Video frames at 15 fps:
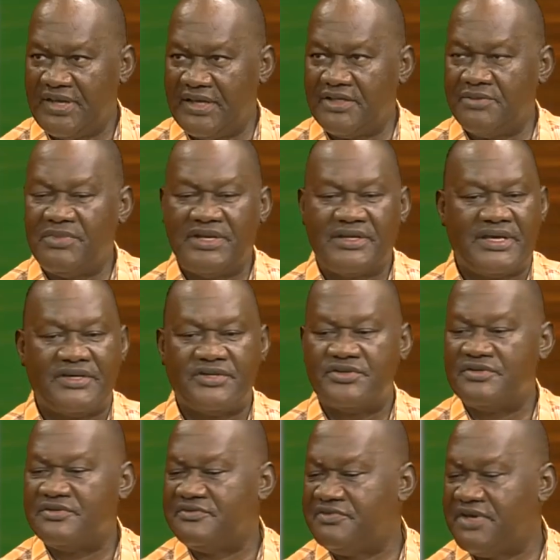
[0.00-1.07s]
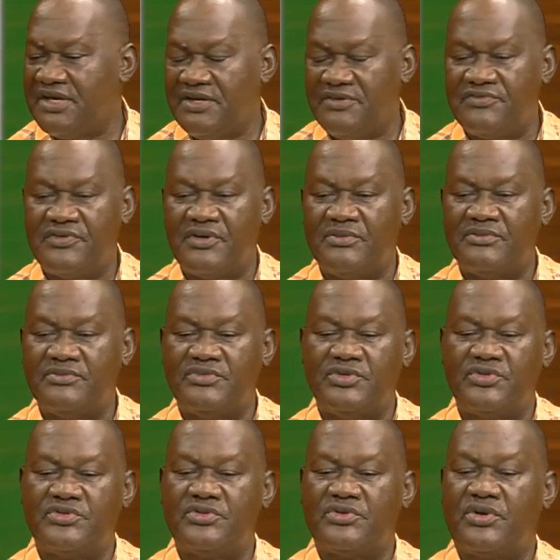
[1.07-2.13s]
And the medications vary from those
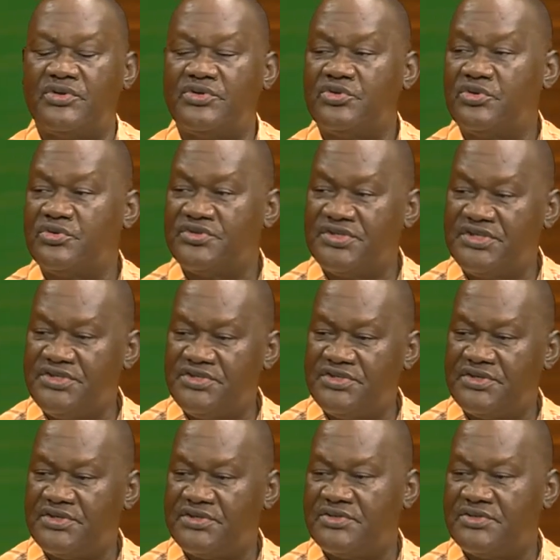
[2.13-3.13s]
to control seizures,